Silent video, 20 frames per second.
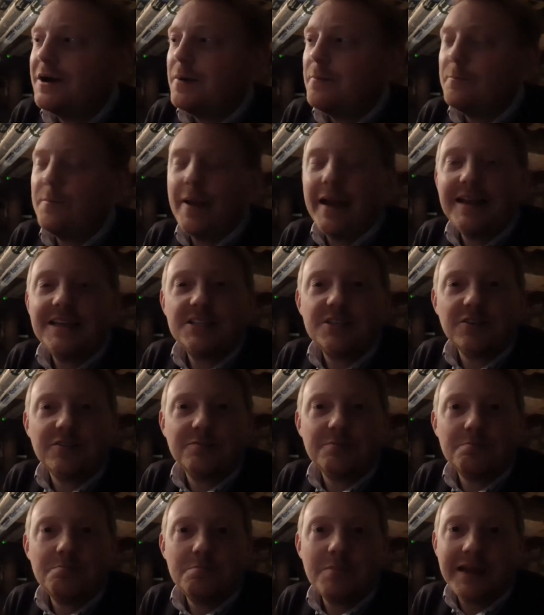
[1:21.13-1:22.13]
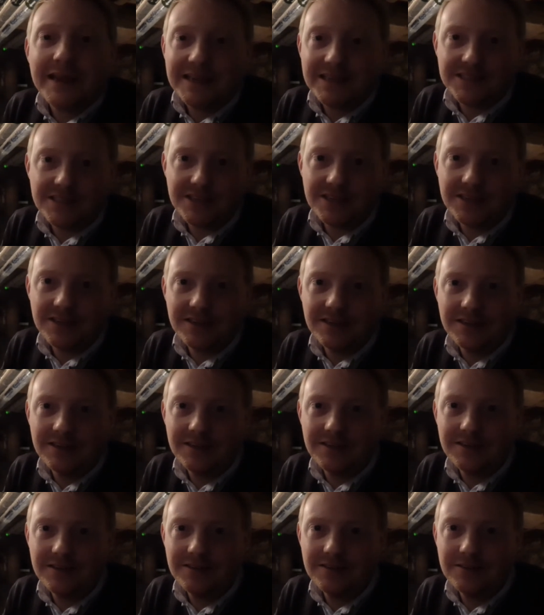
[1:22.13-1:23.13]
piece of meat.
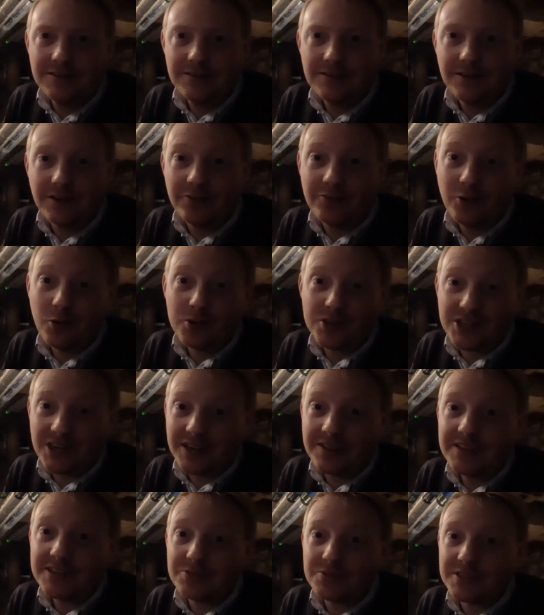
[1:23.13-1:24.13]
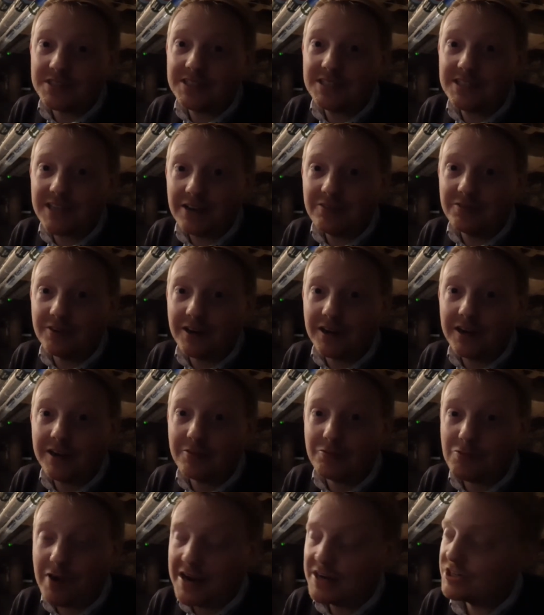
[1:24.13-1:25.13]
Unfortunately, this was definitely
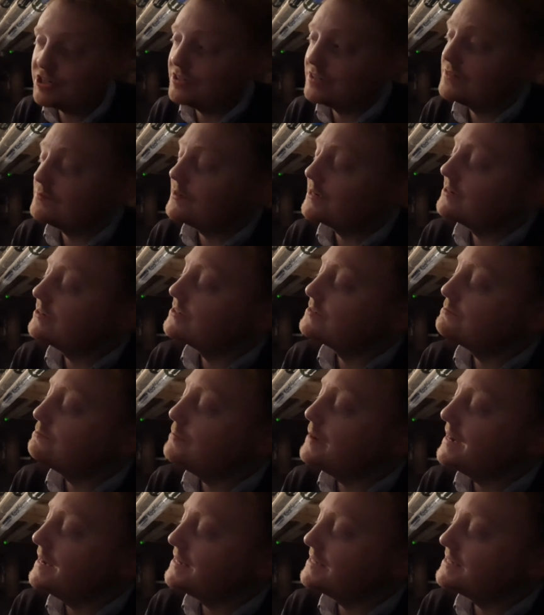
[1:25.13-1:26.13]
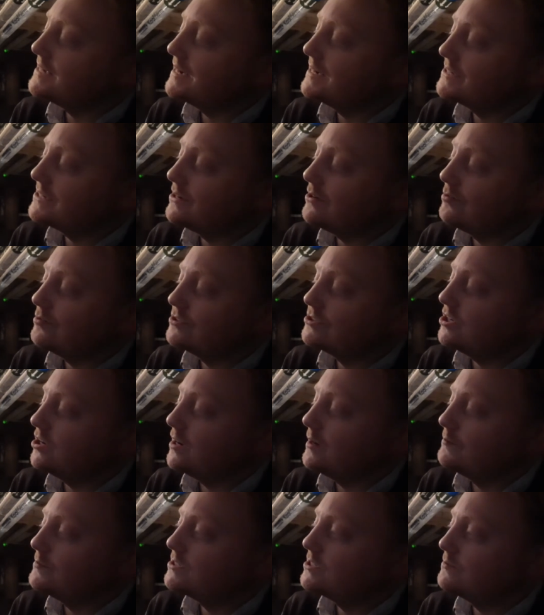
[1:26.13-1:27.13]
rationed because meat takes a long
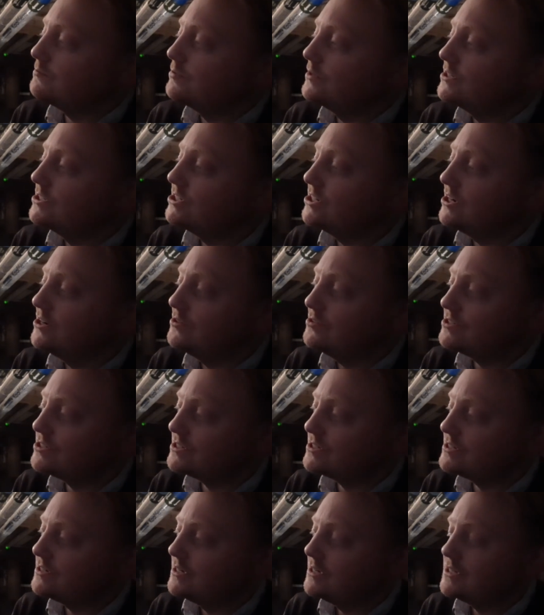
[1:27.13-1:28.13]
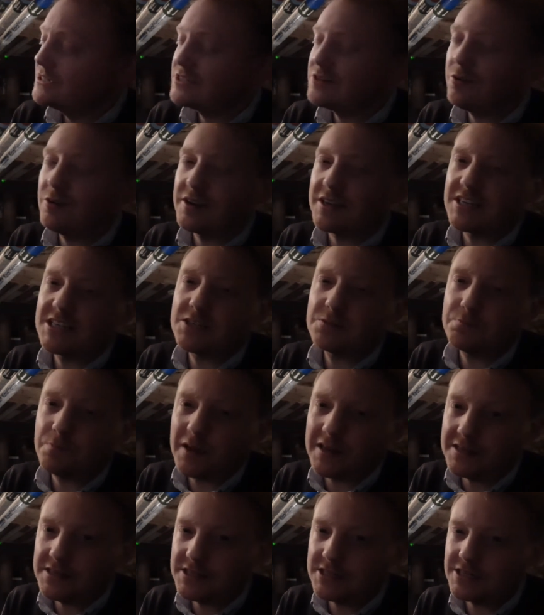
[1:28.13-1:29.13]
time to produce. It's quite
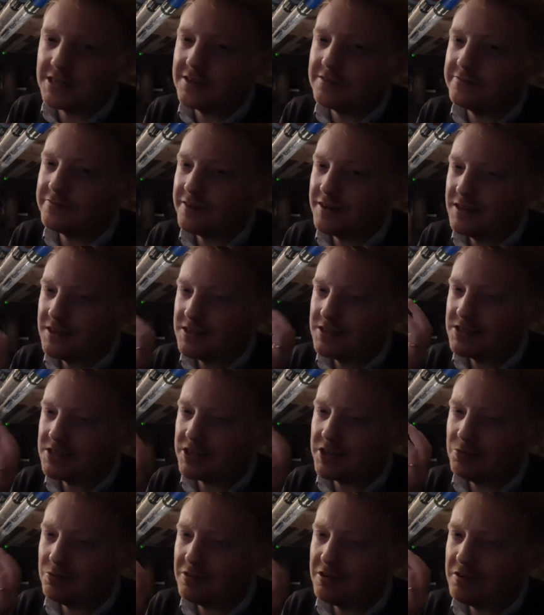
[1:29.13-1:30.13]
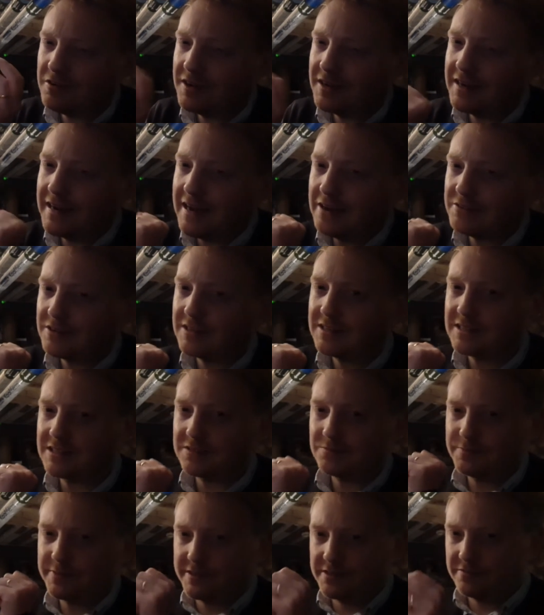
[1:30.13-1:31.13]
expensive, so you were only allowed a
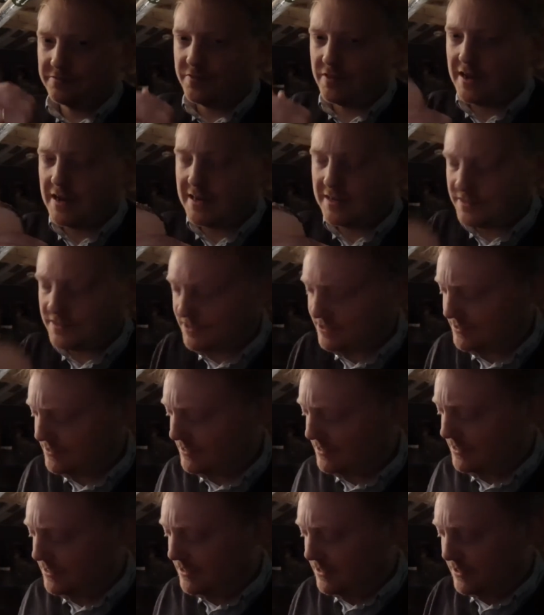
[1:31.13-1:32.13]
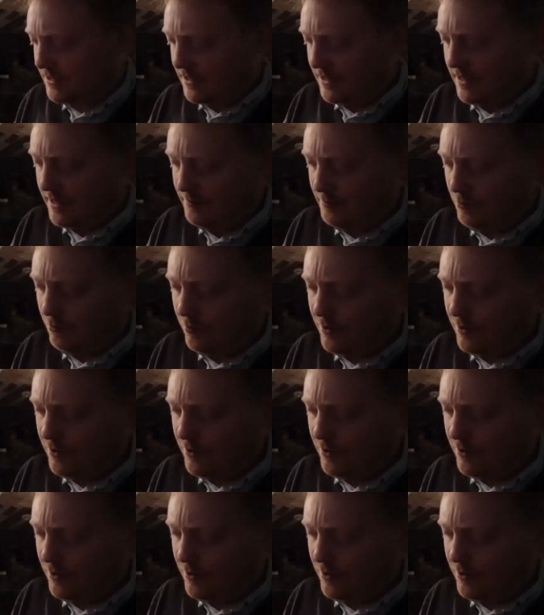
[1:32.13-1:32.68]
little bit of that. What